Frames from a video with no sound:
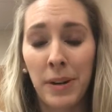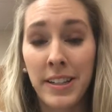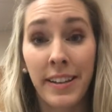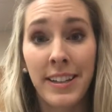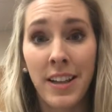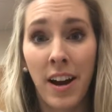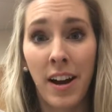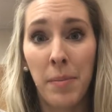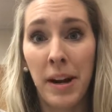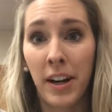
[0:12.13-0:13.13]
recently
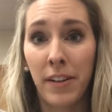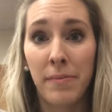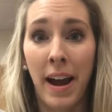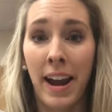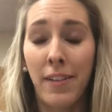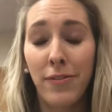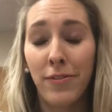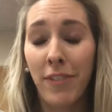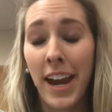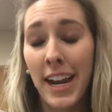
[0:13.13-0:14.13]
saw a pair of my
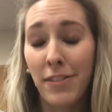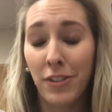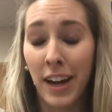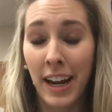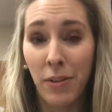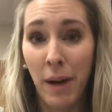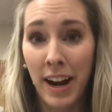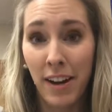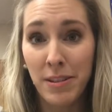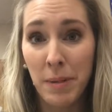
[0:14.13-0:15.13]
favorite White
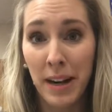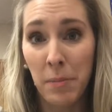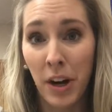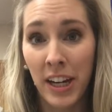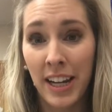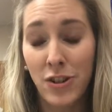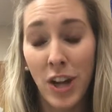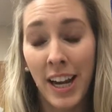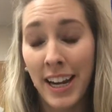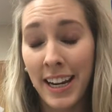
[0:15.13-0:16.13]
House Black Market
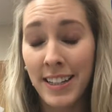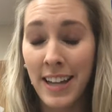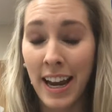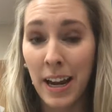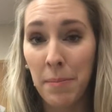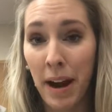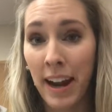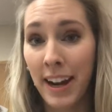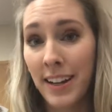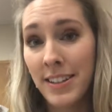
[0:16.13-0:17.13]
jeggings in my
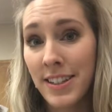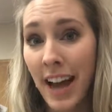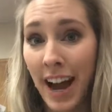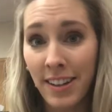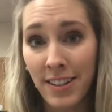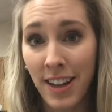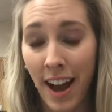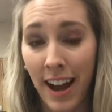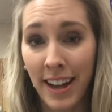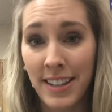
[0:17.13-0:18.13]
exact
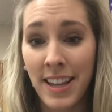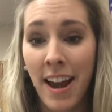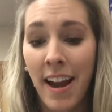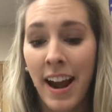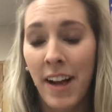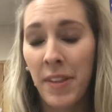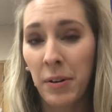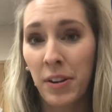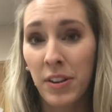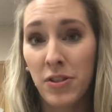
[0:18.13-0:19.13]
size and they
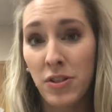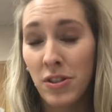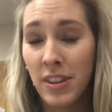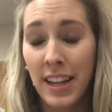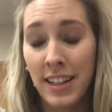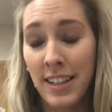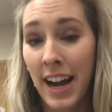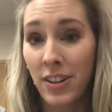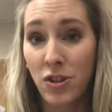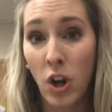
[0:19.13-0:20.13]
were this the
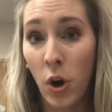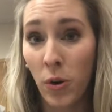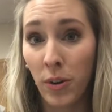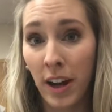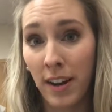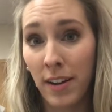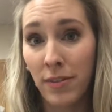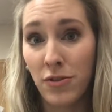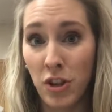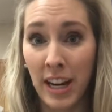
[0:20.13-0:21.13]
exact tone
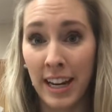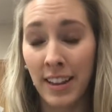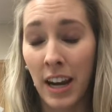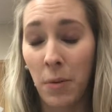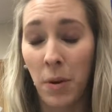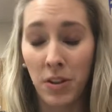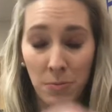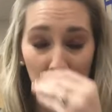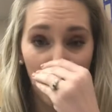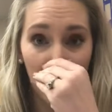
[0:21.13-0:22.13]
of jean that I
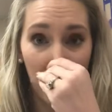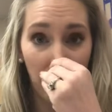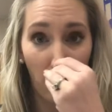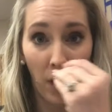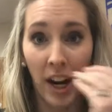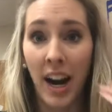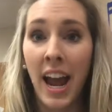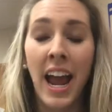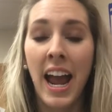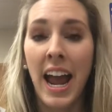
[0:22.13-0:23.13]
was looking for
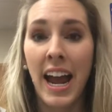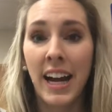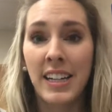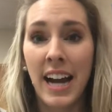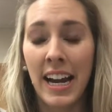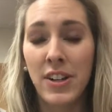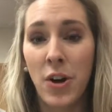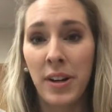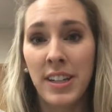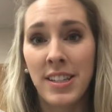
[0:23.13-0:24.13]
and I
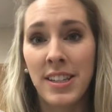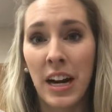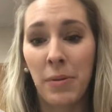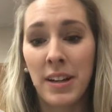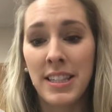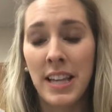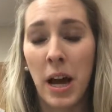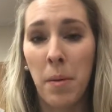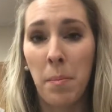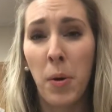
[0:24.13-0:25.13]
noticed there was
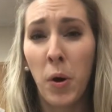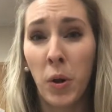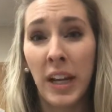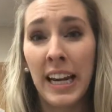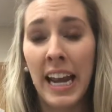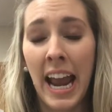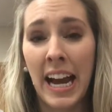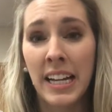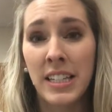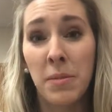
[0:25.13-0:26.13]
some pulling
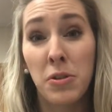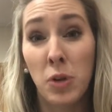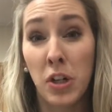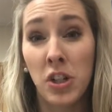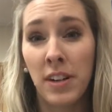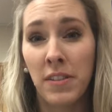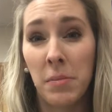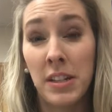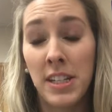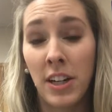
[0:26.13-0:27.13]
and some stretching of
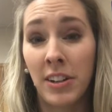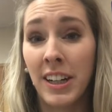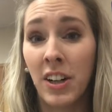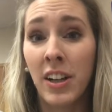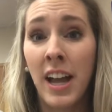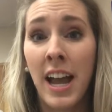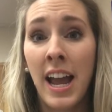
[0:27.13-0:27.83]
the material